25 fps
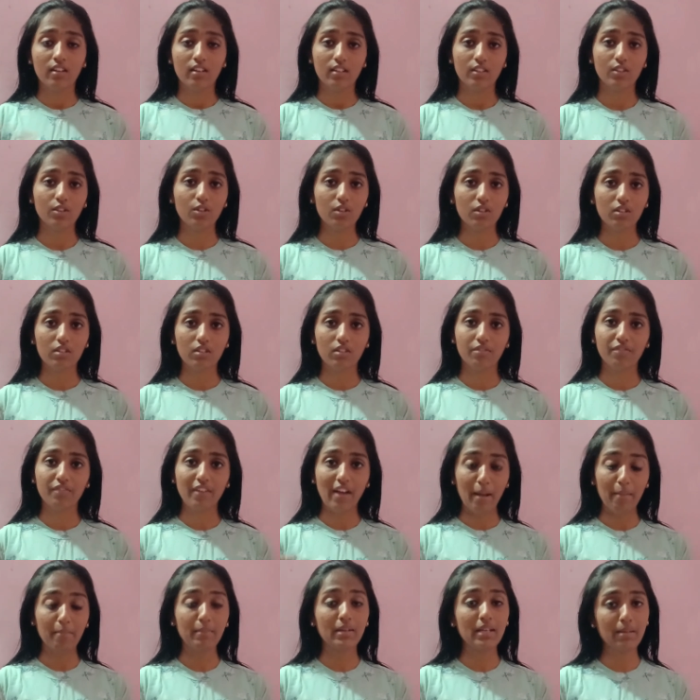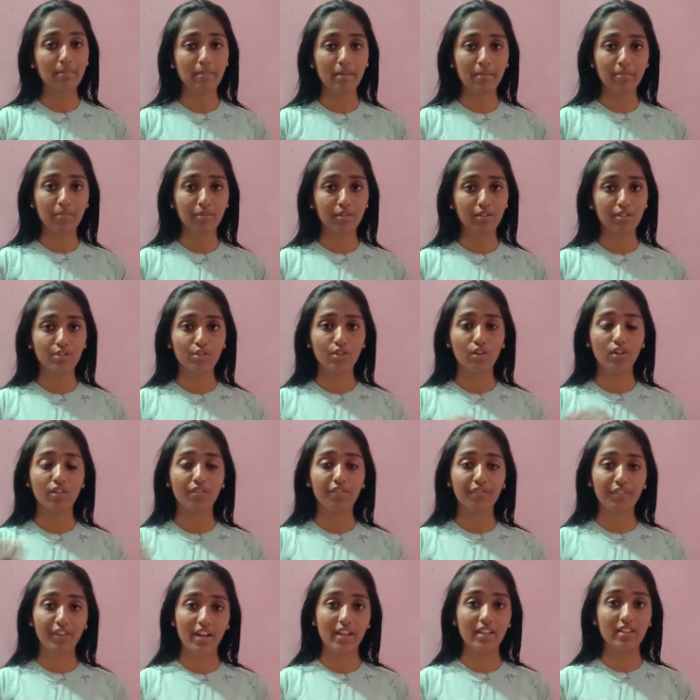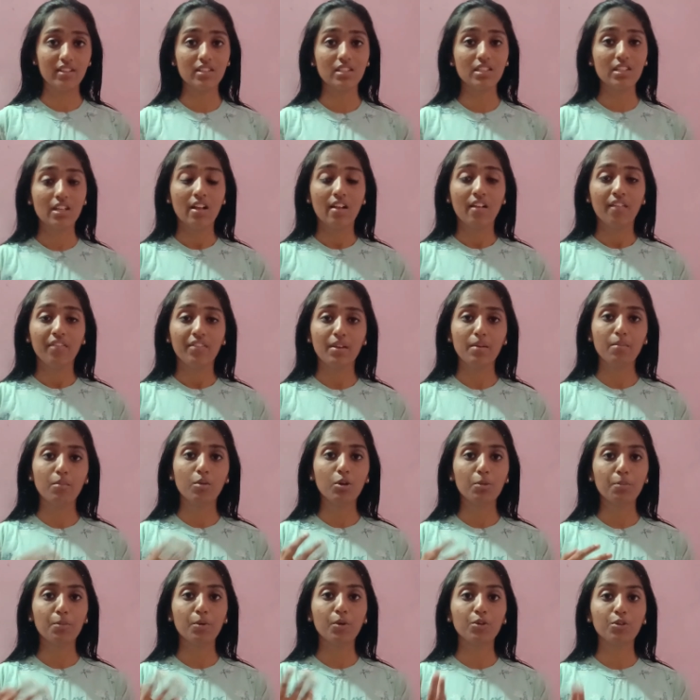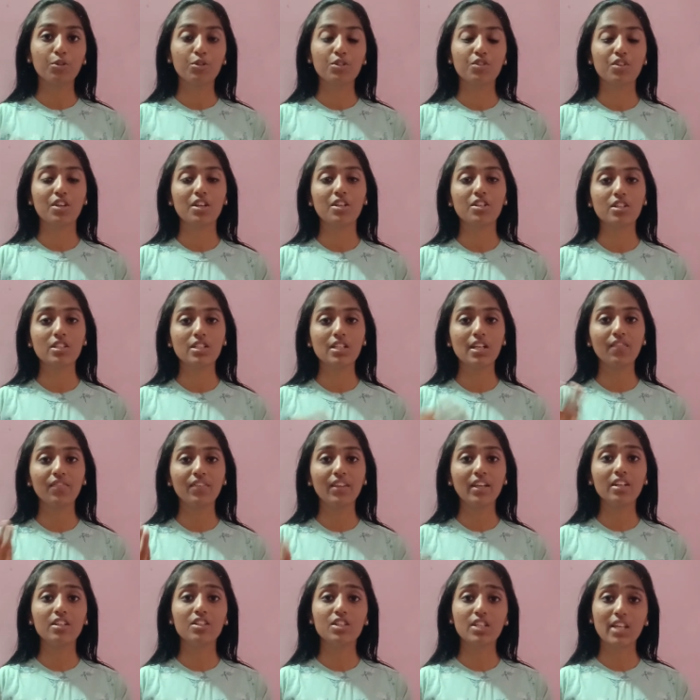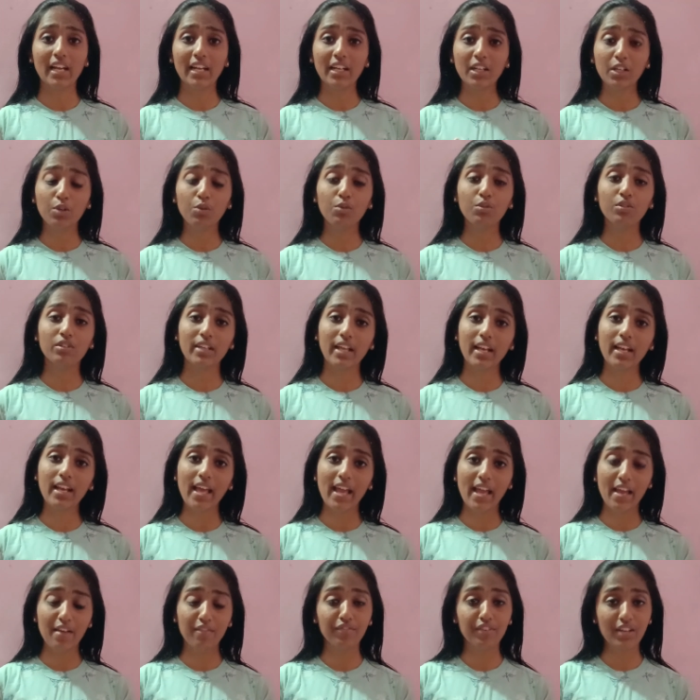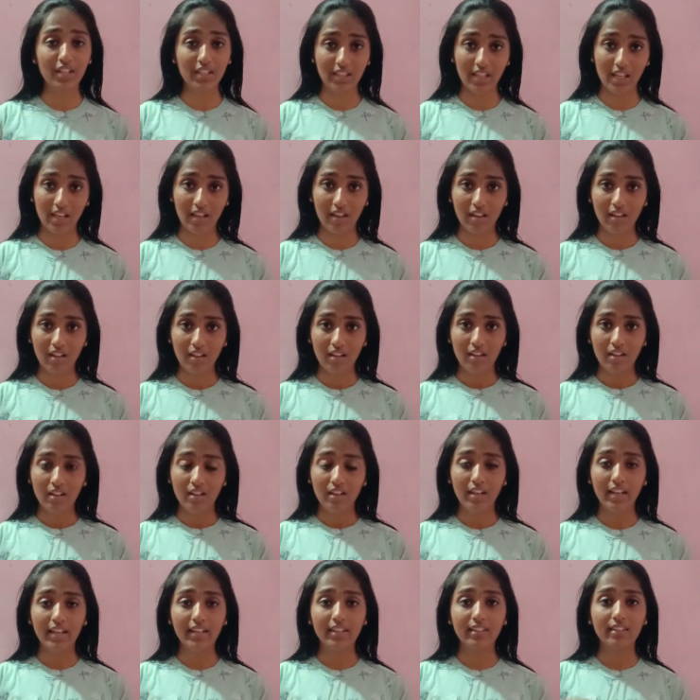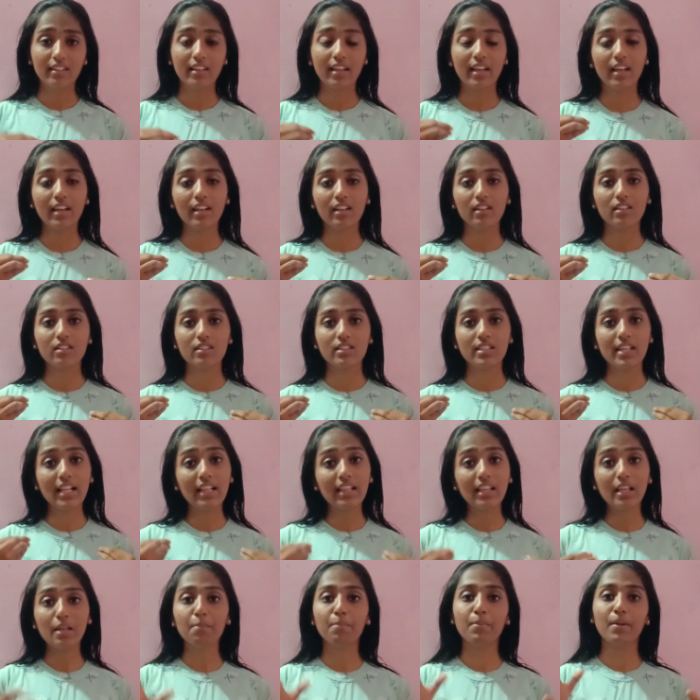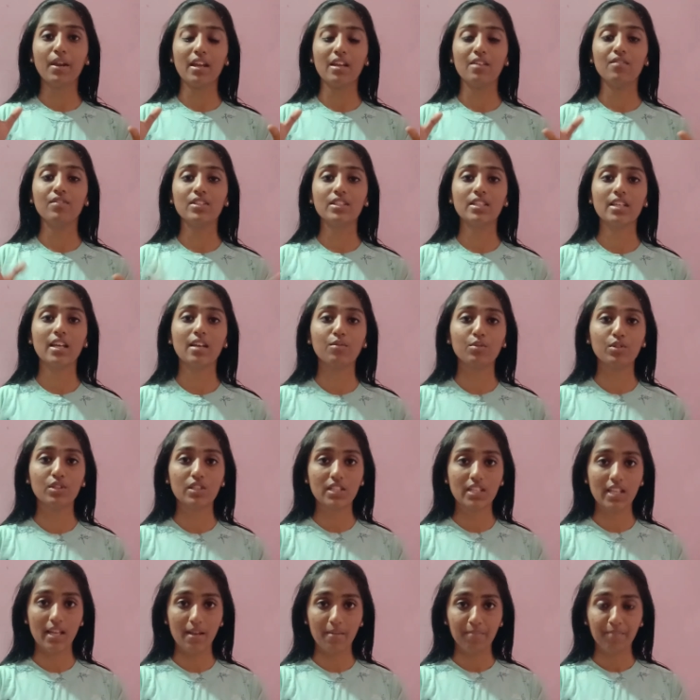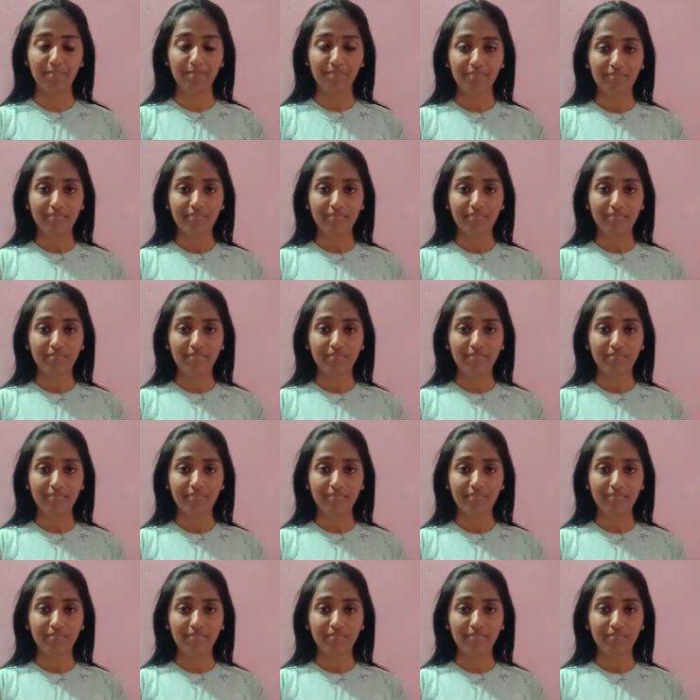family members or friends. They are more prone to strangers and they tend to tell everything. Like they sell their privacy, I would say,